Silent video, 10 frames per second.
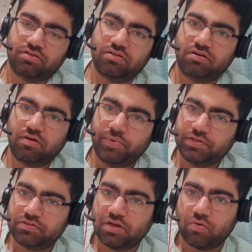in the
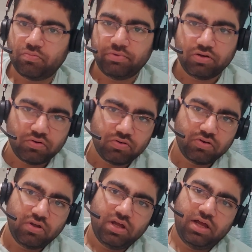comments down below,
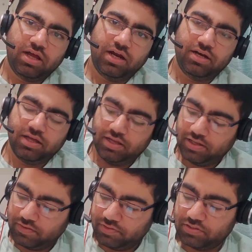and
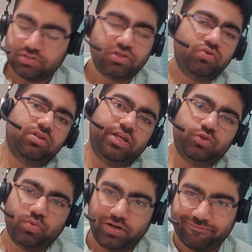I will see you in the
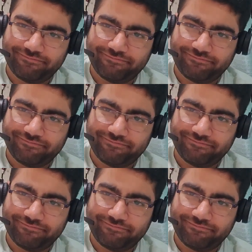next